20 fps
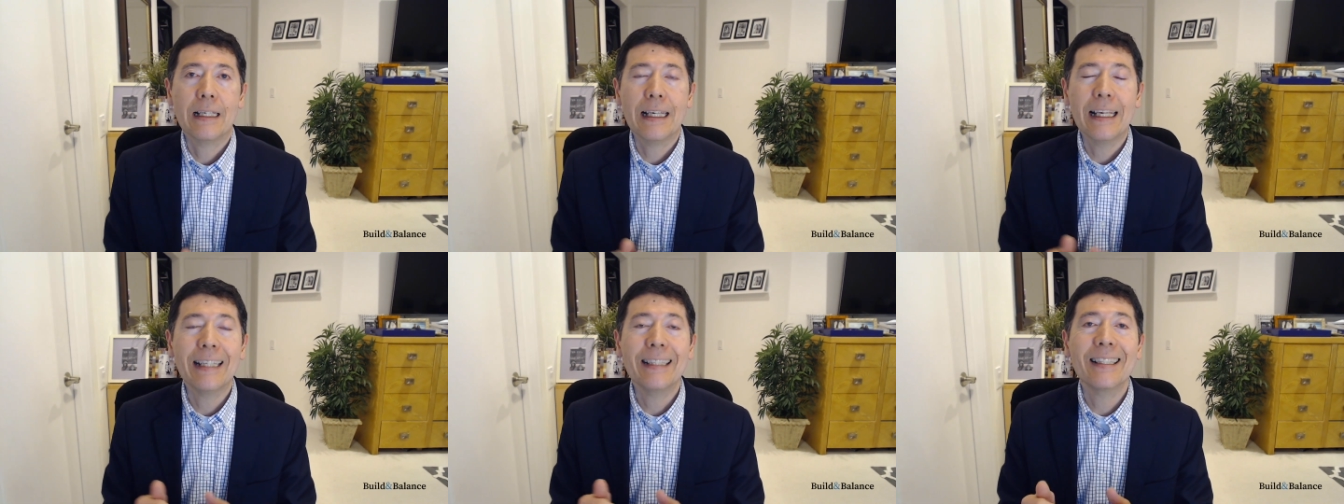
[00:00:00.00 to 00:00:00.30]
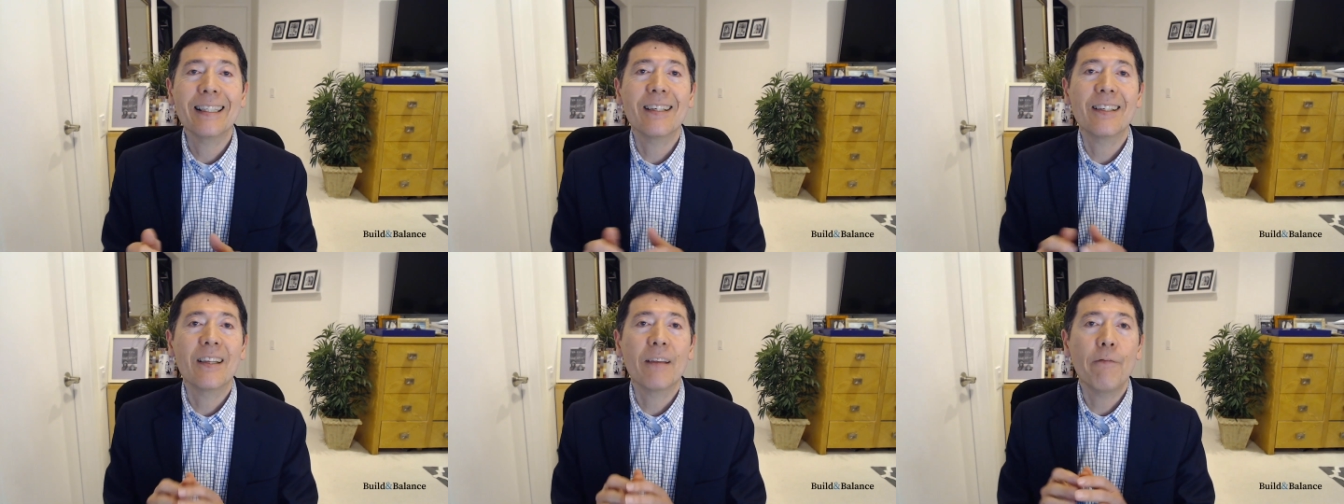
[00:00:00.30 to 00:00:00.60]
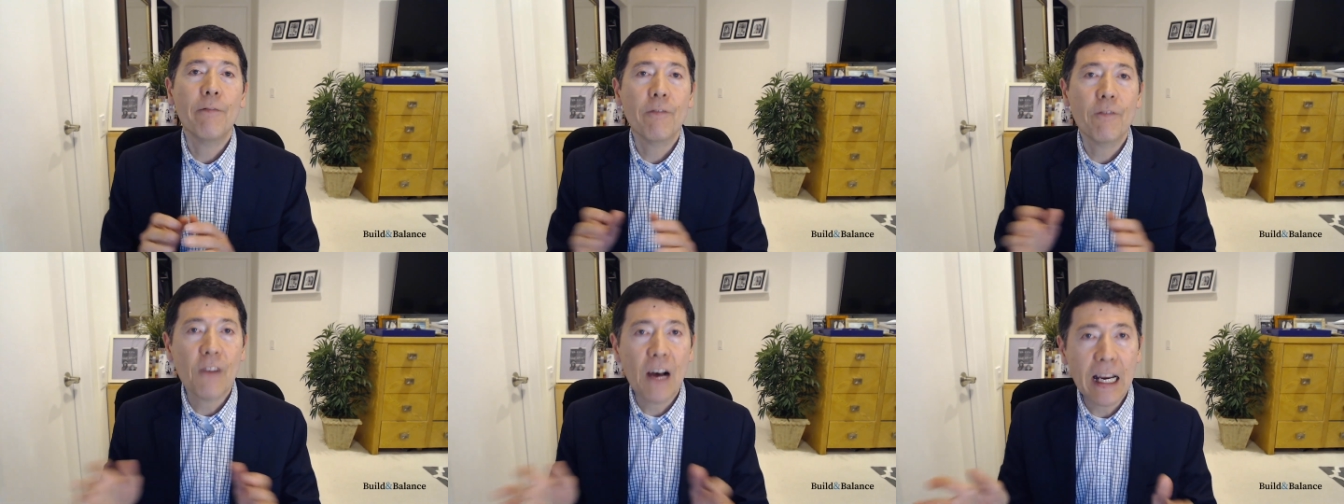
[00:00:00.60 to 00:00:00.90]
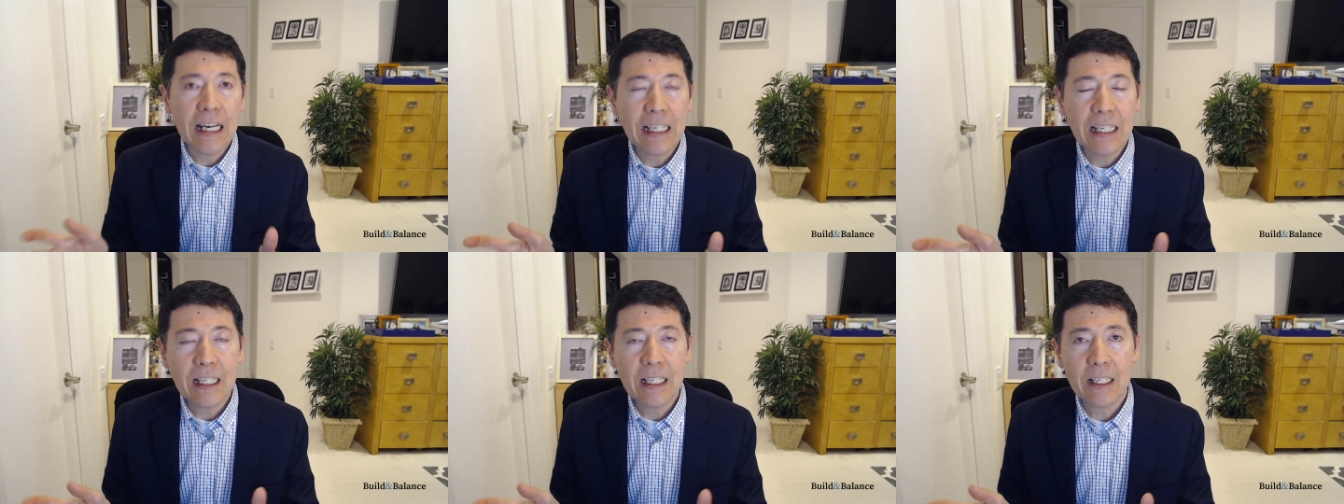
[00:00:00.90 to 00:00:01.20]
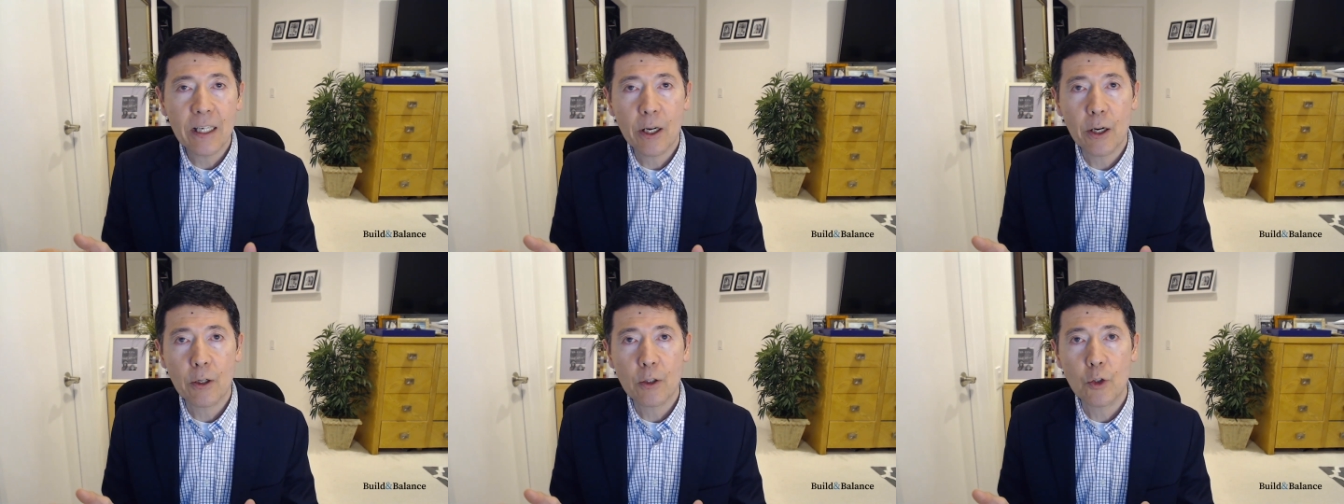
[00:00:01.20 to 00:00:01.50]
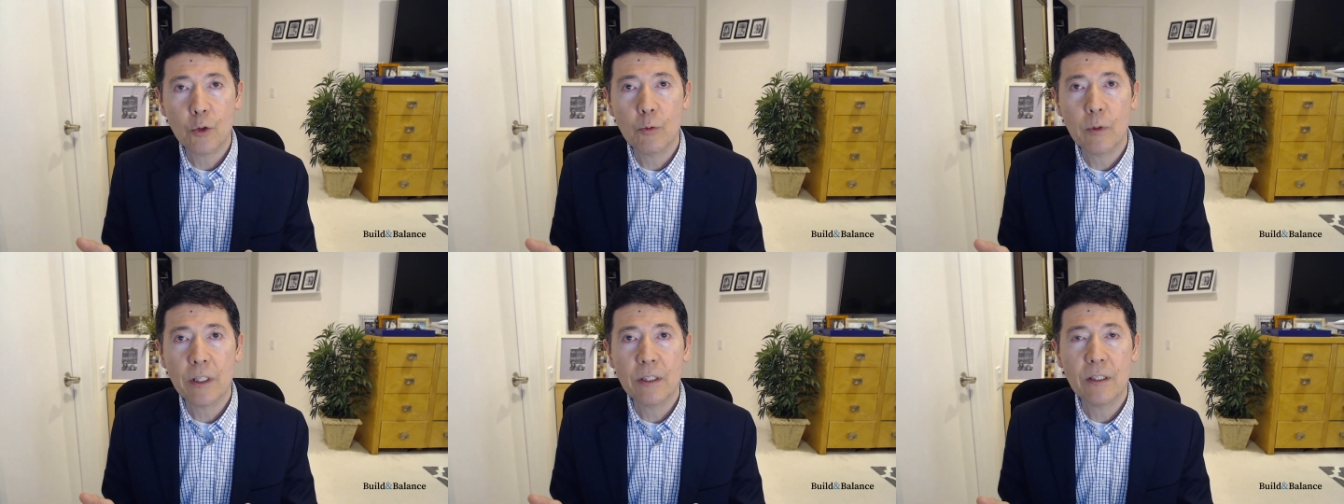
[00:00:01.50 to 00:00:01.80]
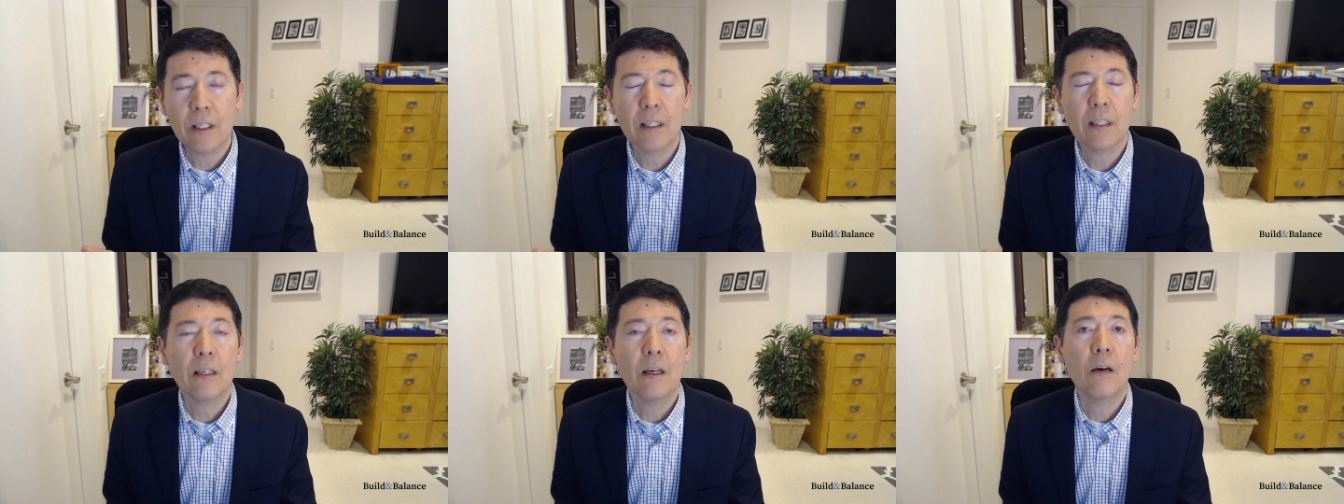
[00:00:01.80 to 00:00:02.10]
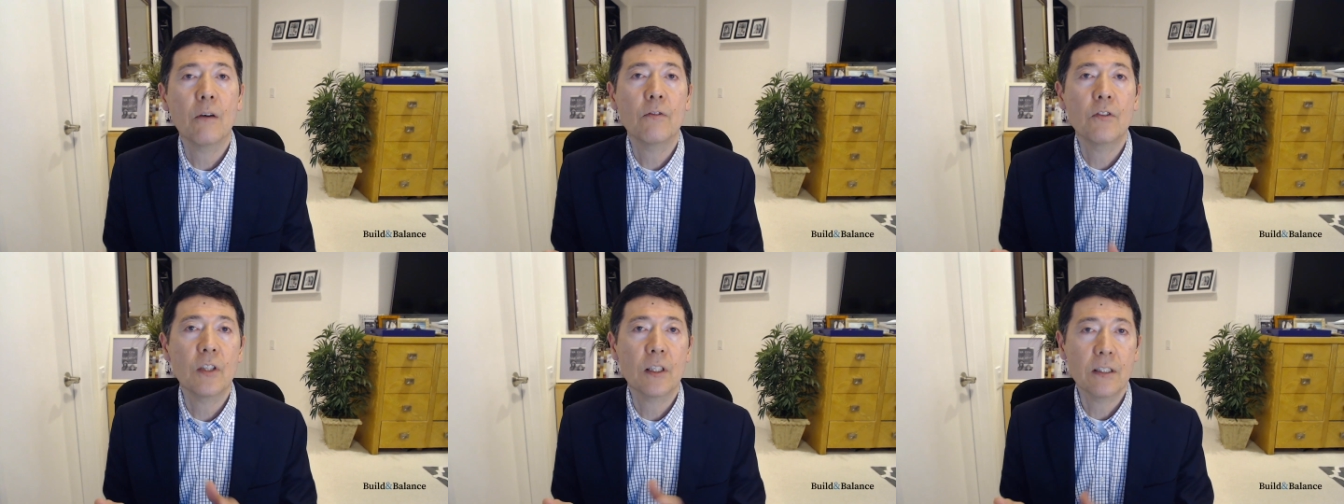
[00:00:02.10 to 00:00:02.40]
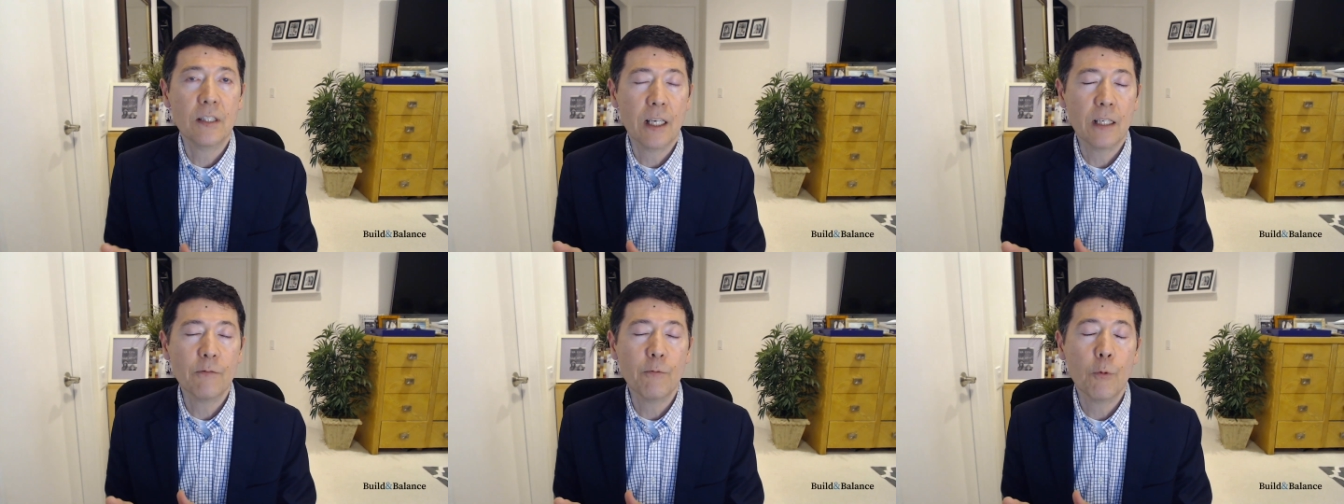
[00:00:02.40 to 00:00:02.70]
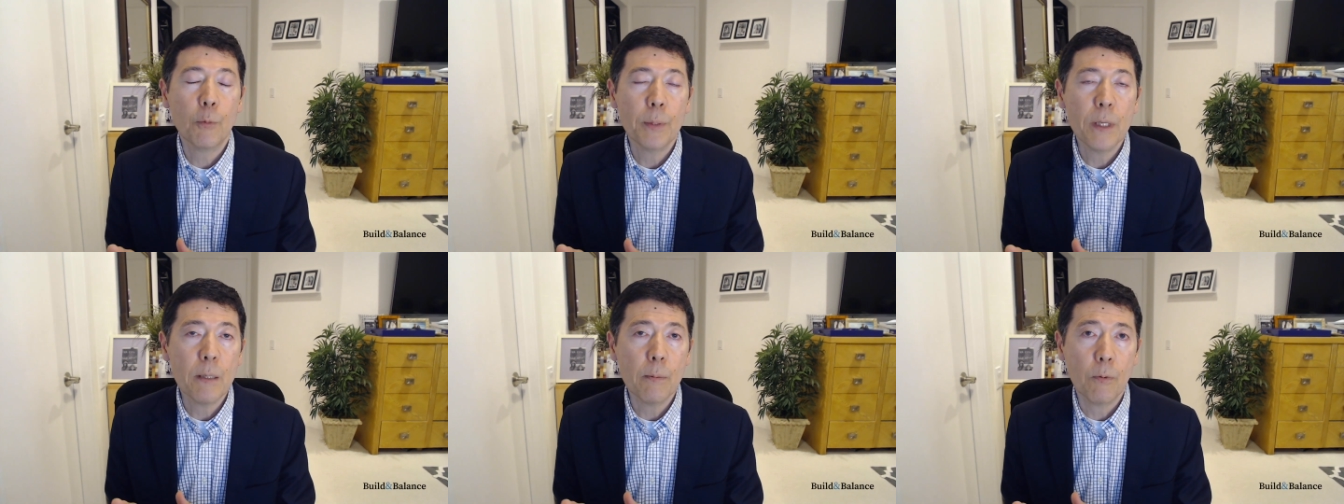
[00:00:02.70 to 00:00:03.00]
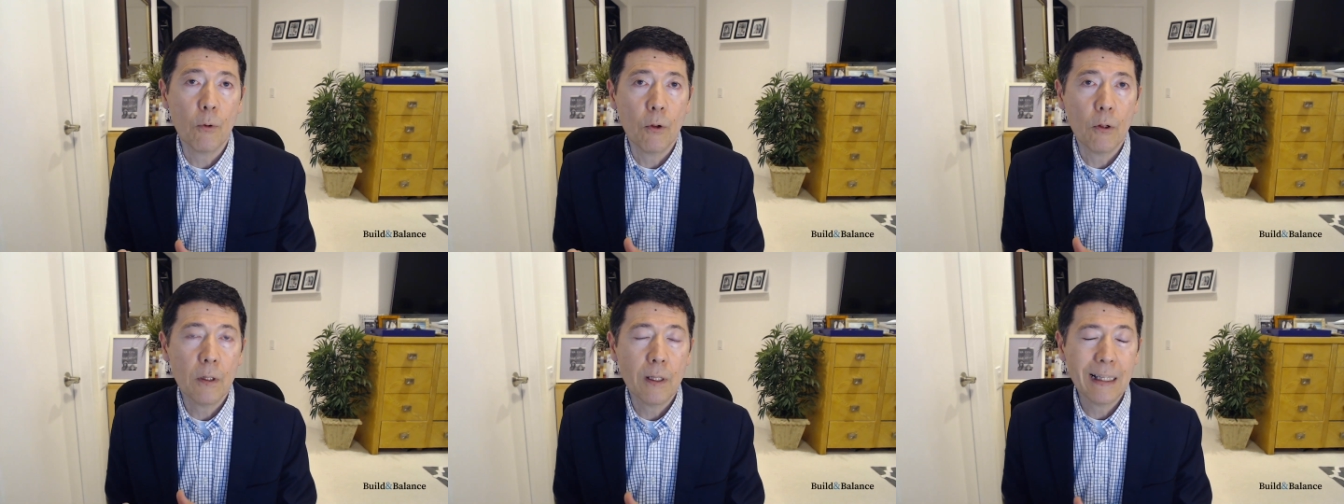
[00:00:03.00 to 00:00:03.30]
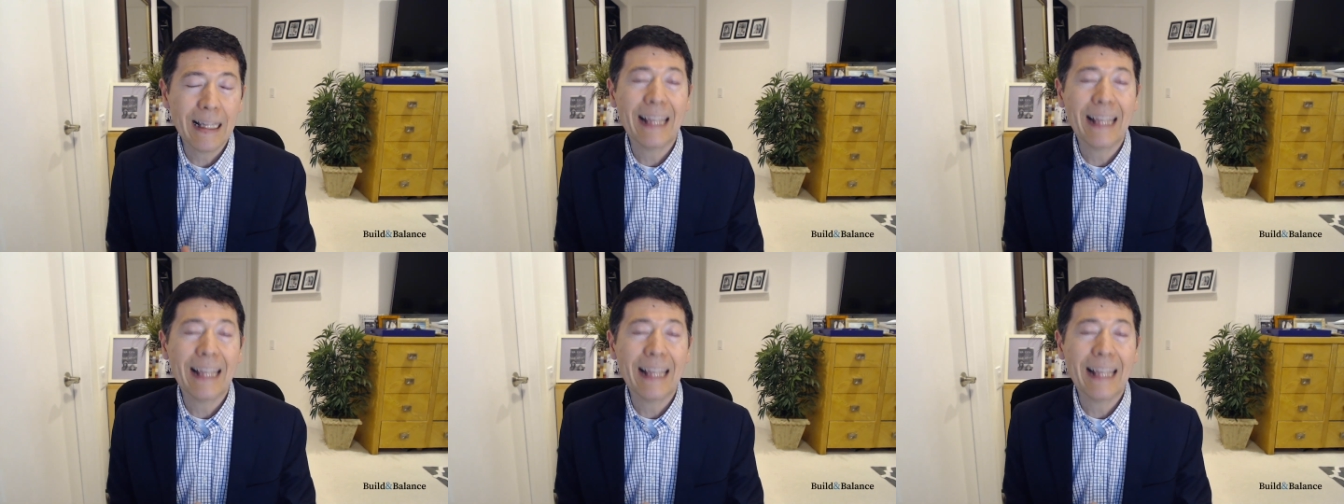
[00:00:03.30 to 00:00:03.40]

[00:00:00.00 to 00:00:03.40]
It's a defining characteristic of successful people